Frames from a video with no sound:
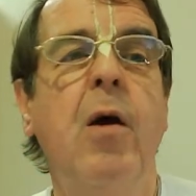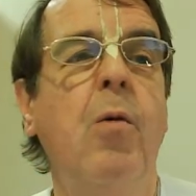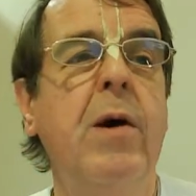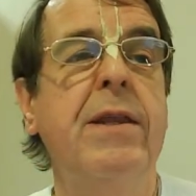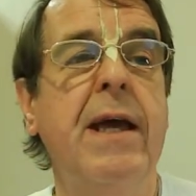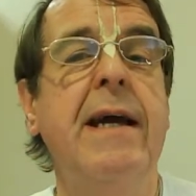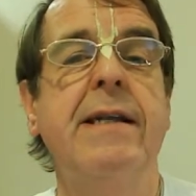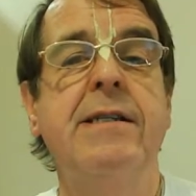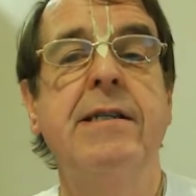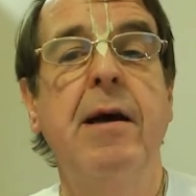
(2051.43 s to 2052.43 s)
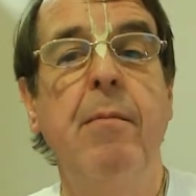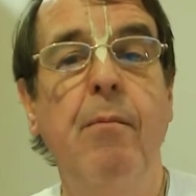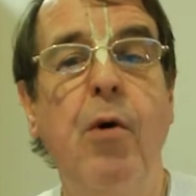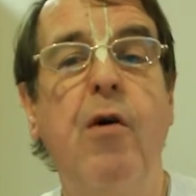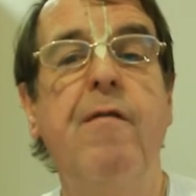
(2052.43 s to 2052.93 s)
with its
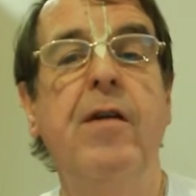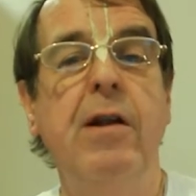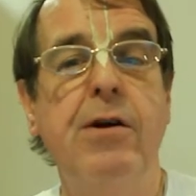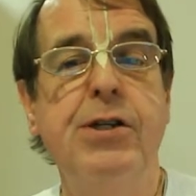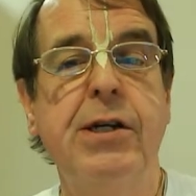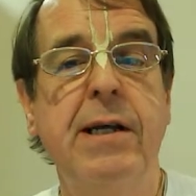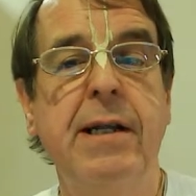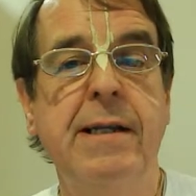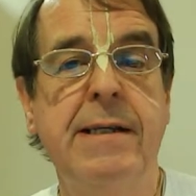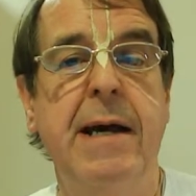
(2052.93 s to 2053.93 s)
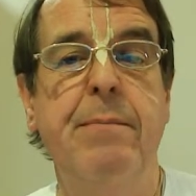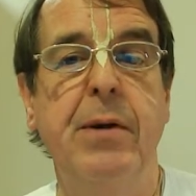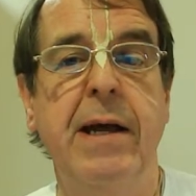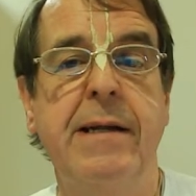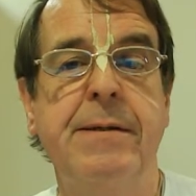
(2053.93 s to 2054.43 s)
morphological
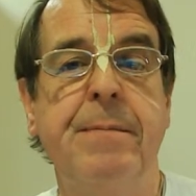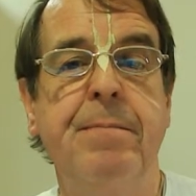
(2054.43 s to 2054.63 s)
template.